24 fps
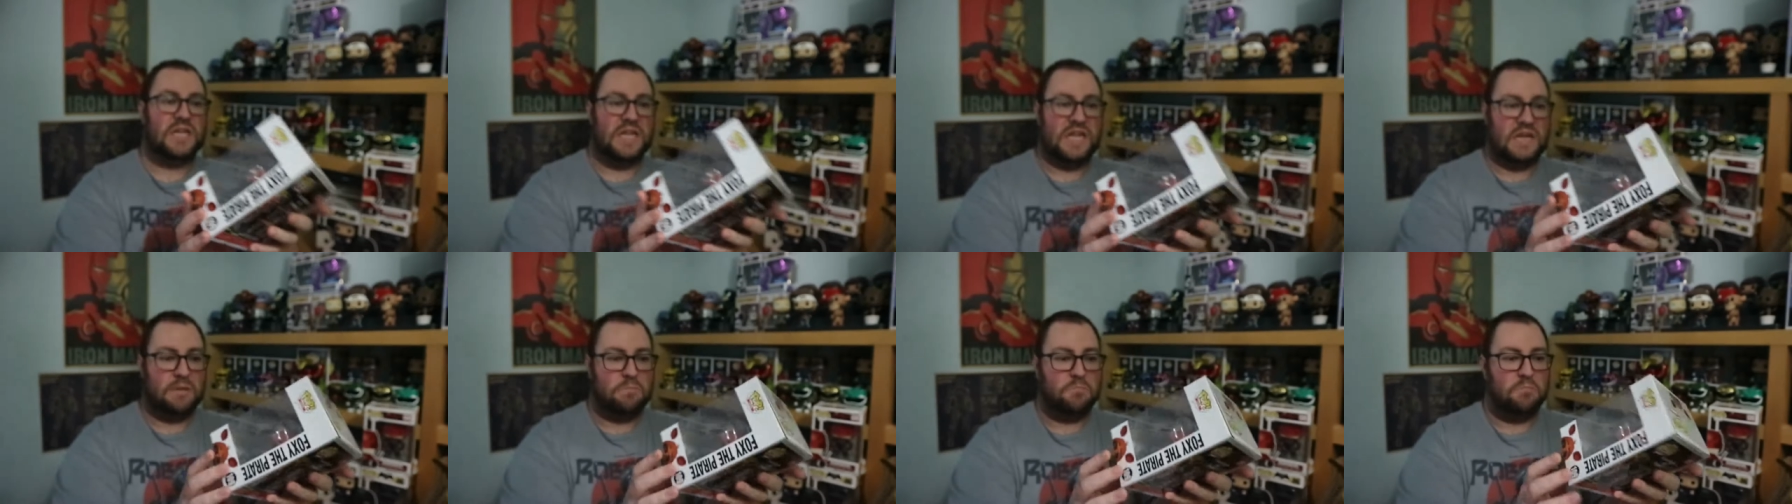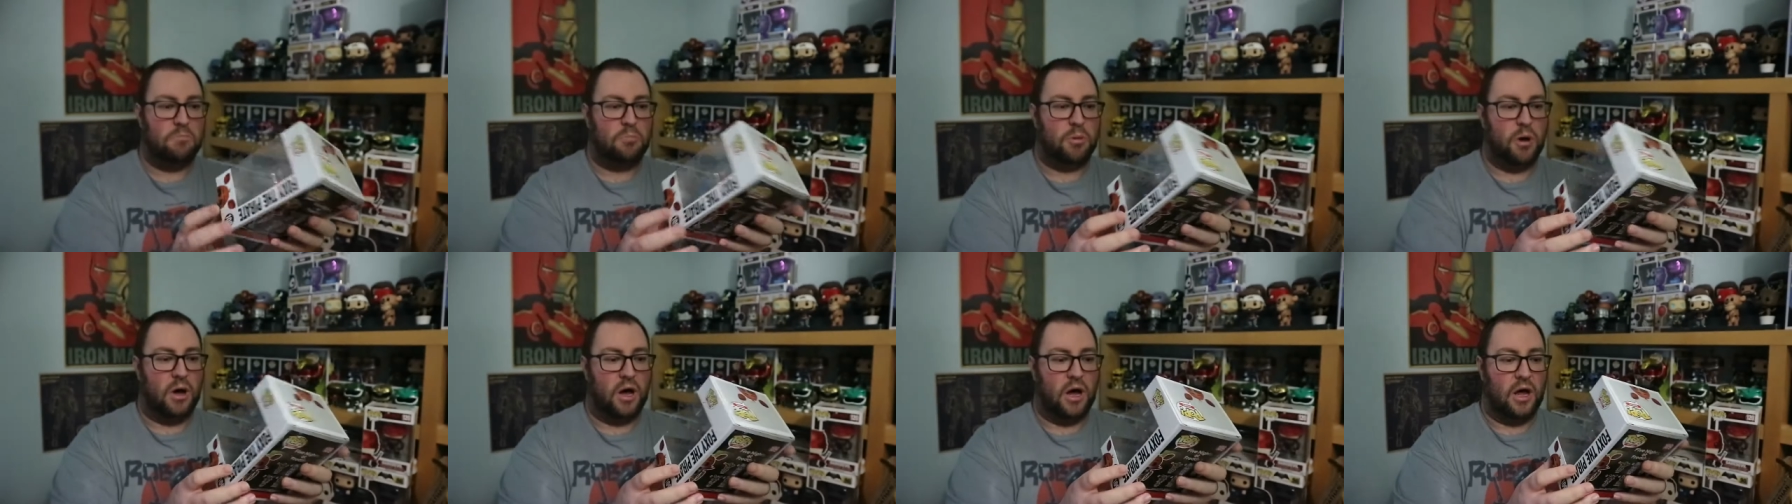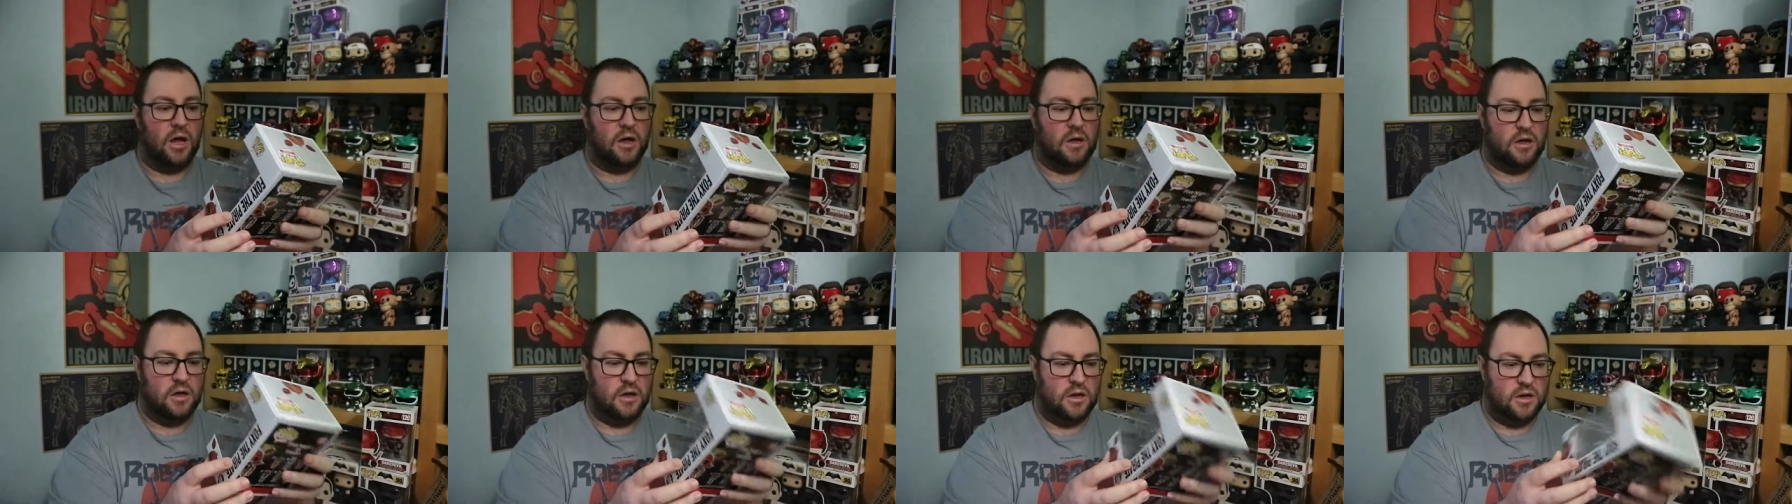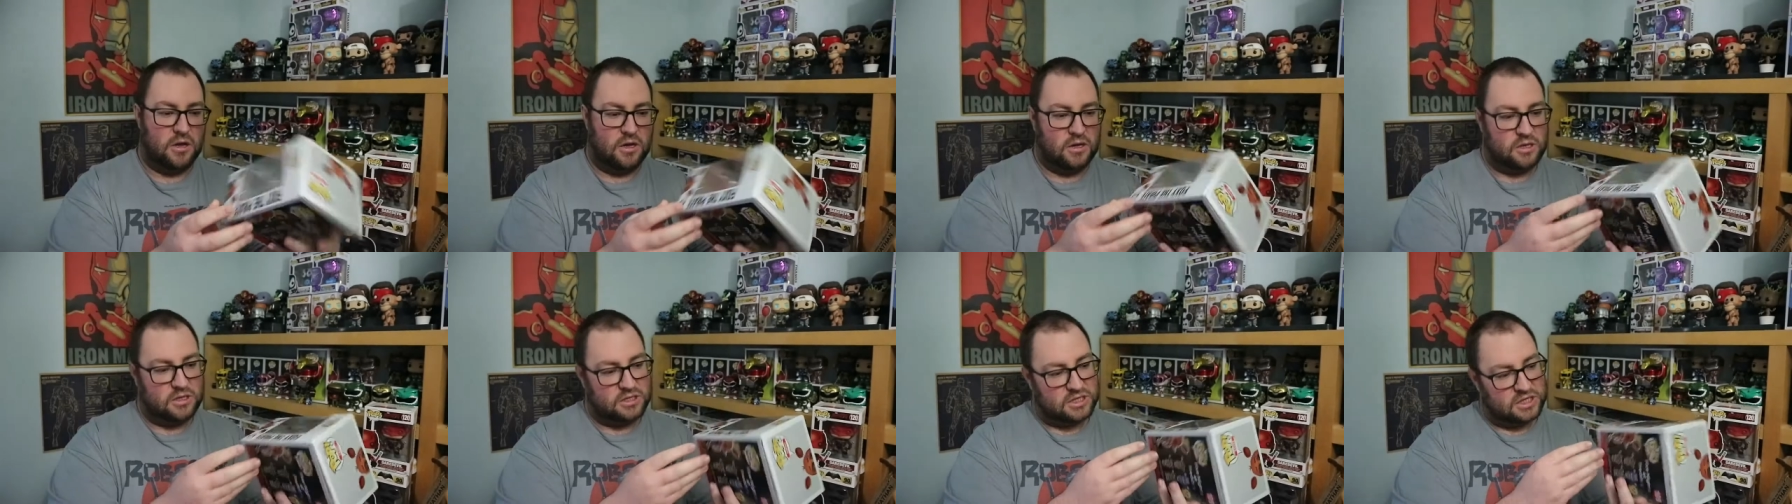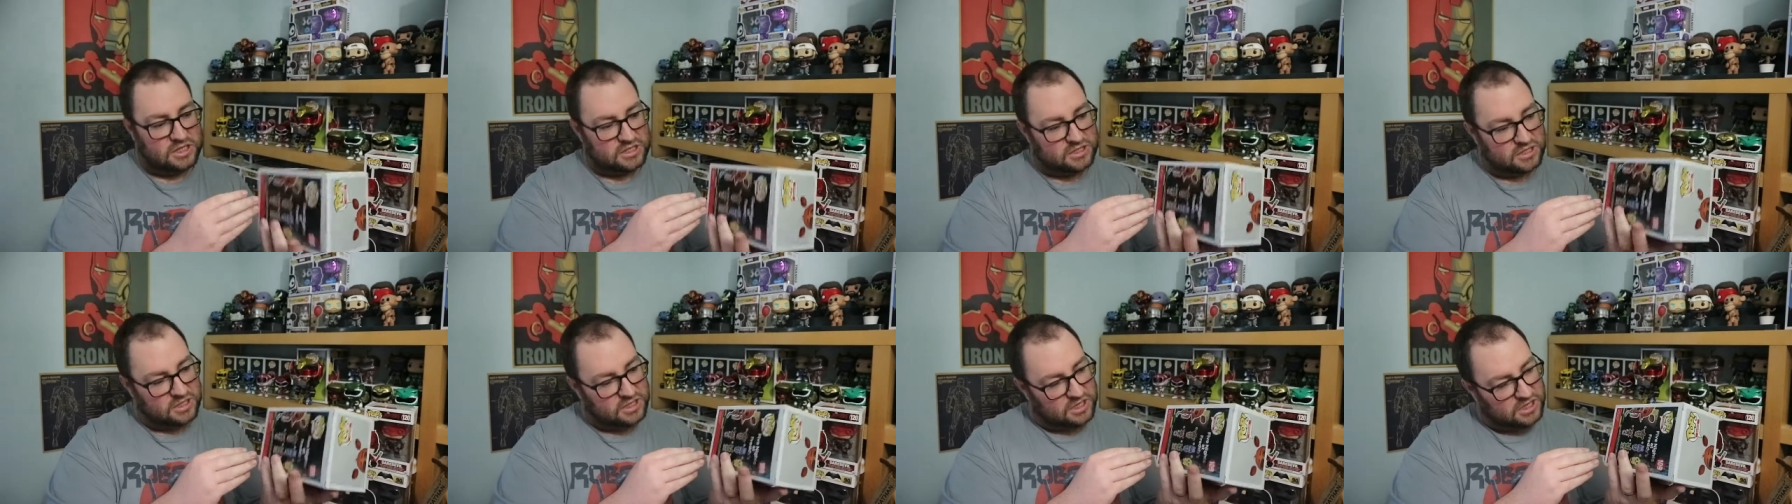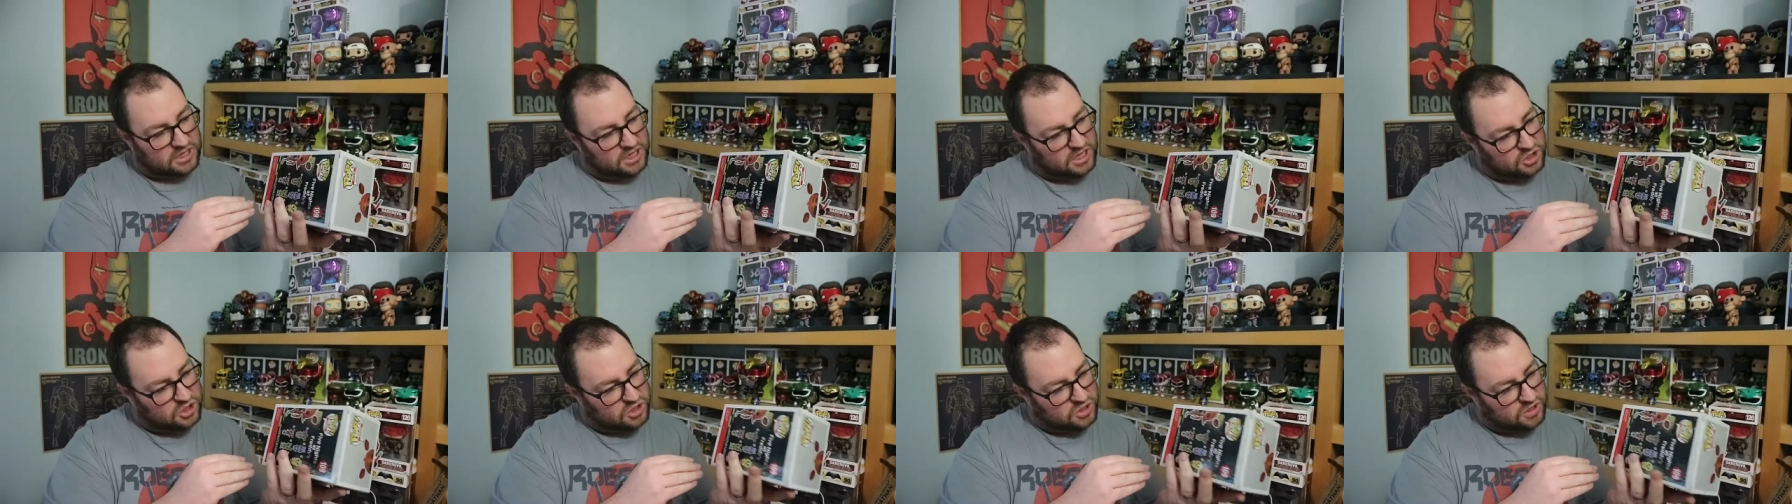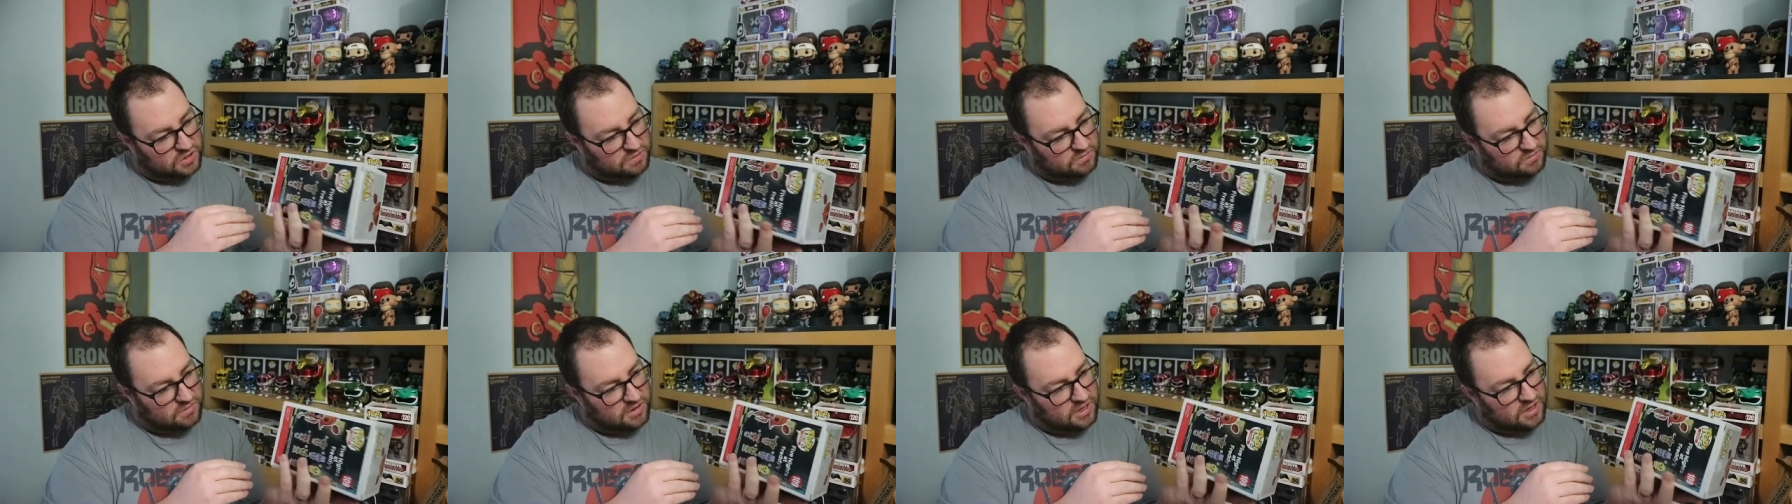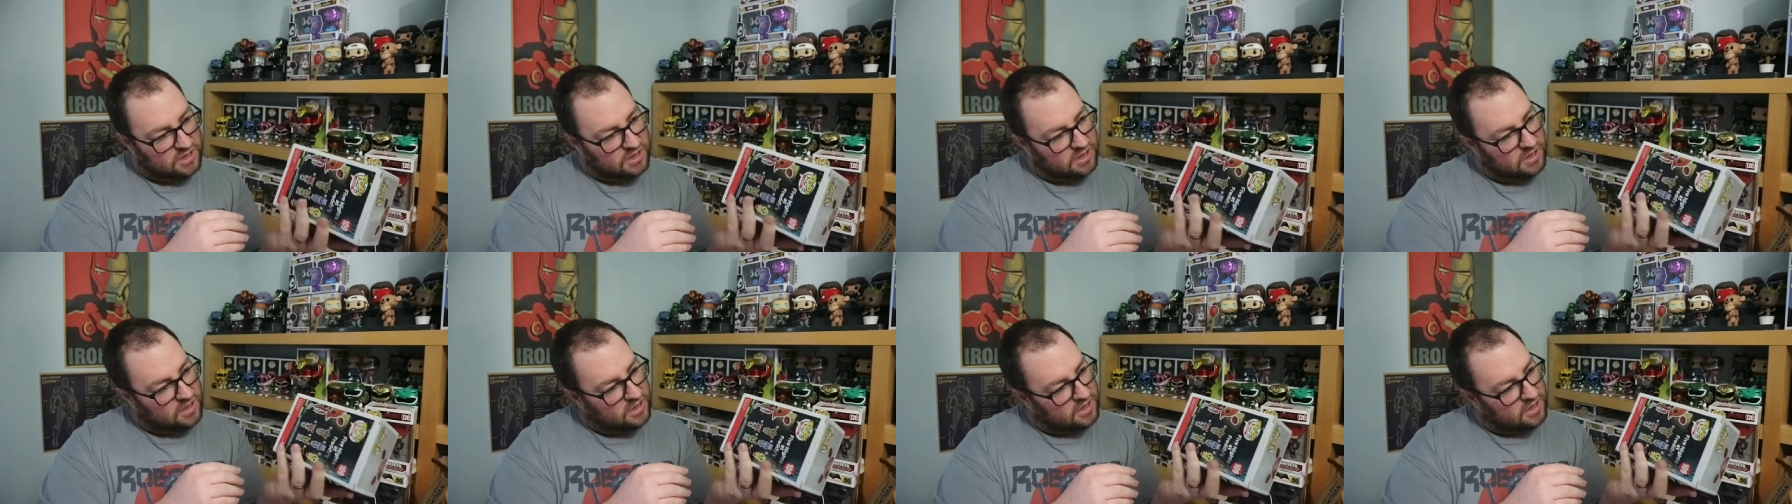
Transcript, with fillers: dusty, but decent condition.